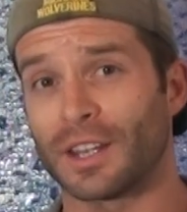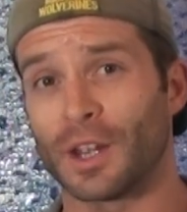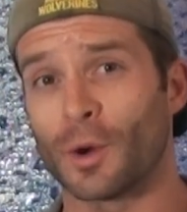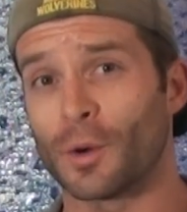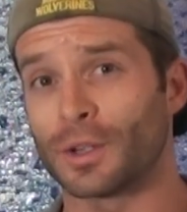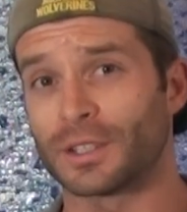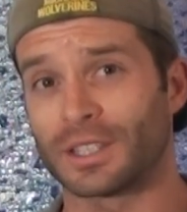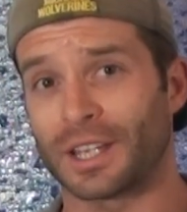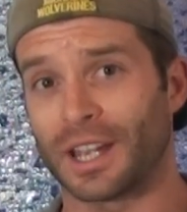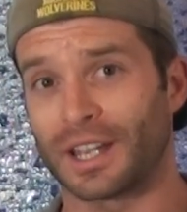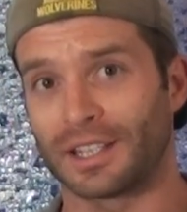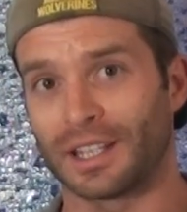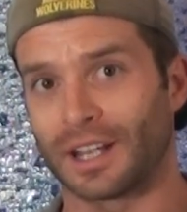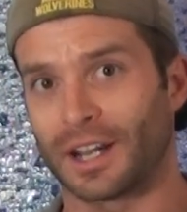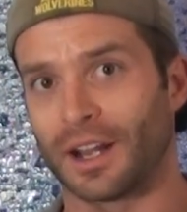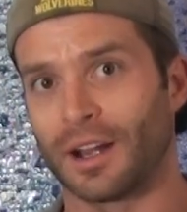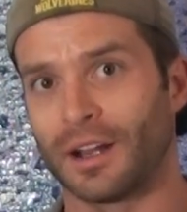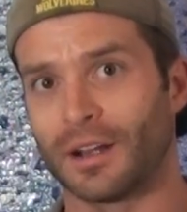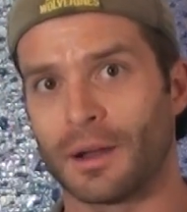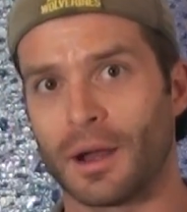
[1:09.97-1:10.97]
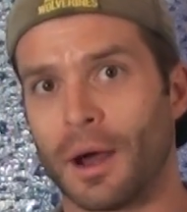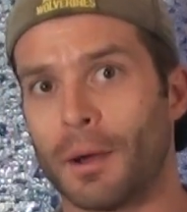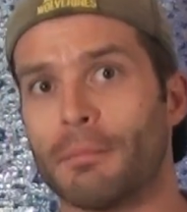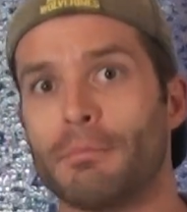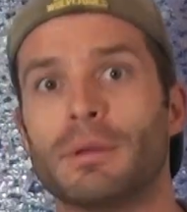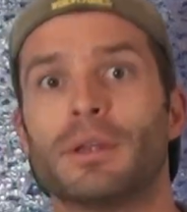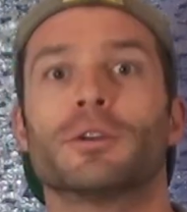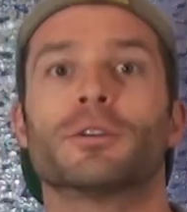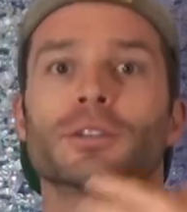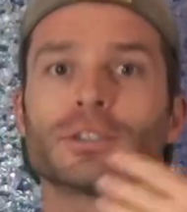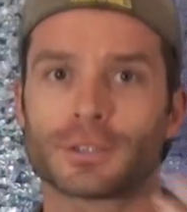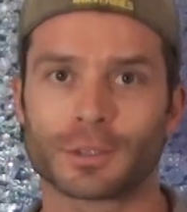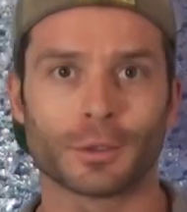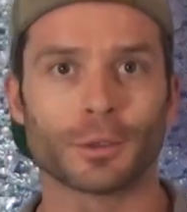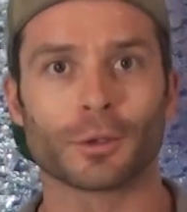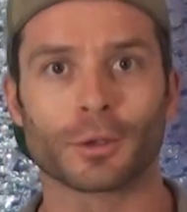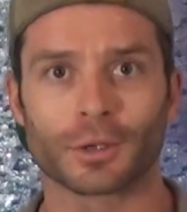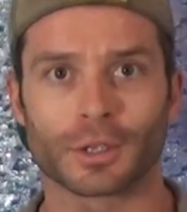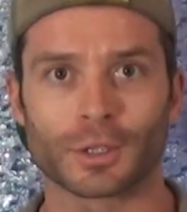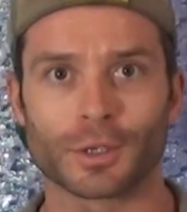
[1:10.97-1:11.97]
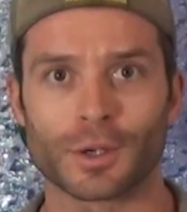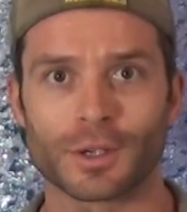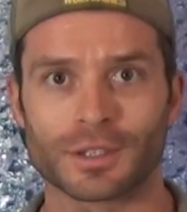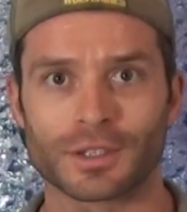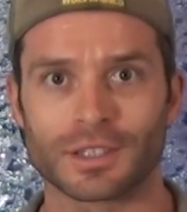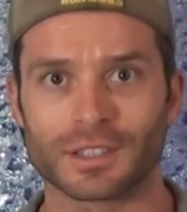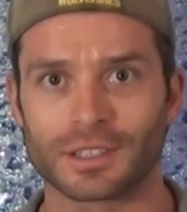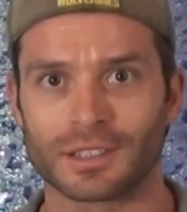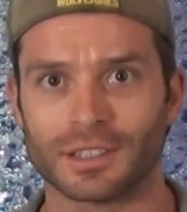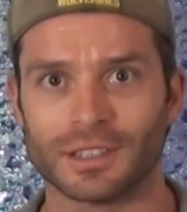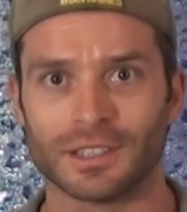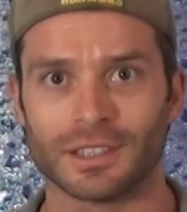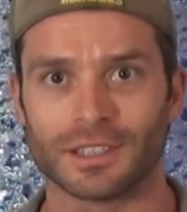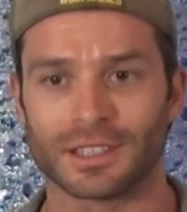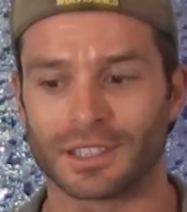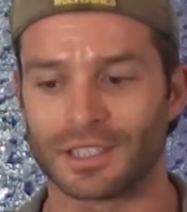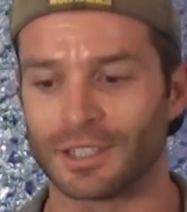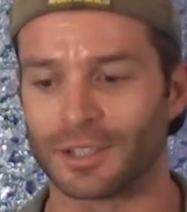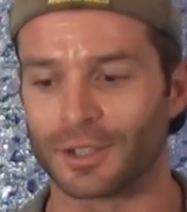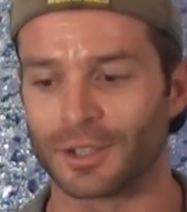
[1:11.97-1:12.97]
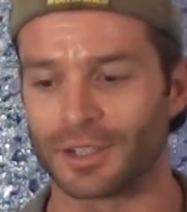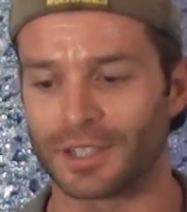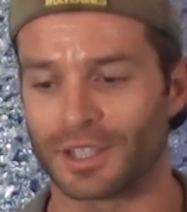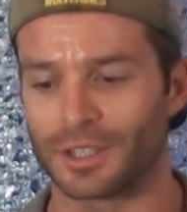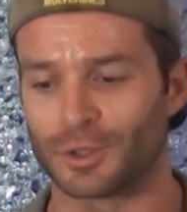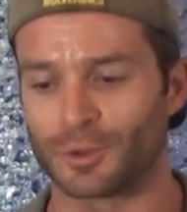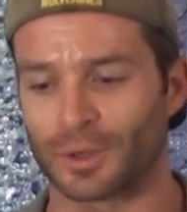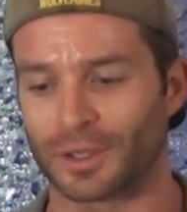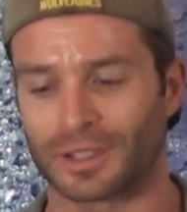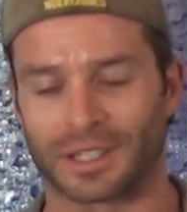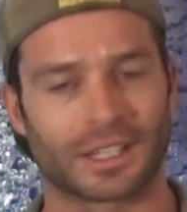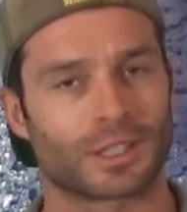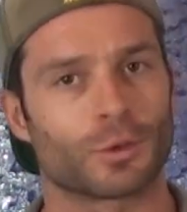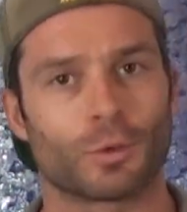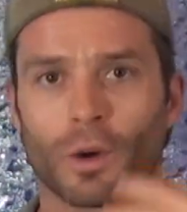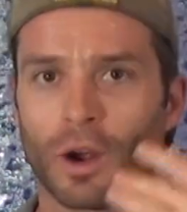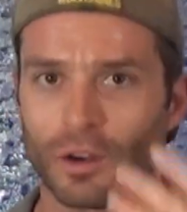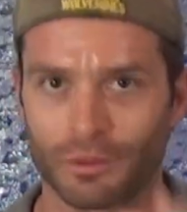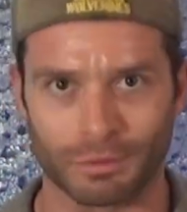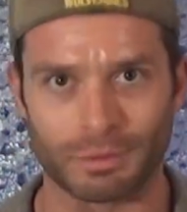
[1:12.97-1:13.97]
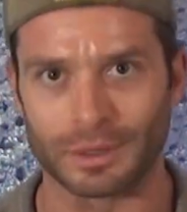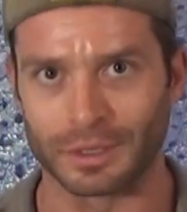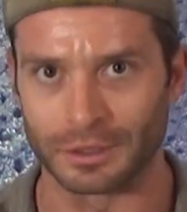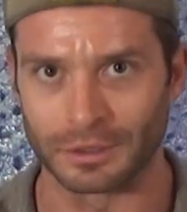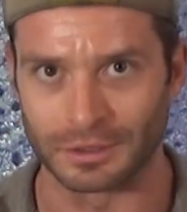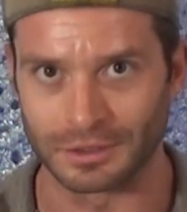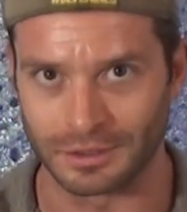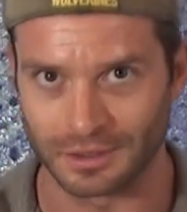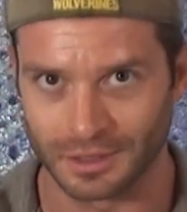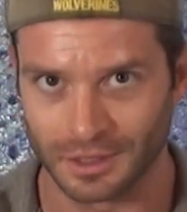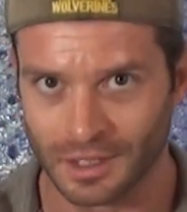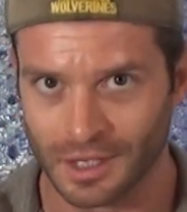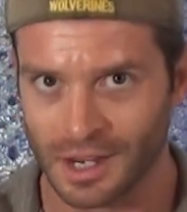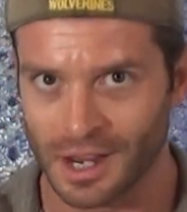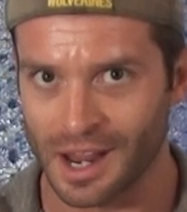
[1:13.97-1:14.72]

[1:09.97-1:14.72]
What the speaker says: They always had like a beer tour during the year, and you drink like 12 beers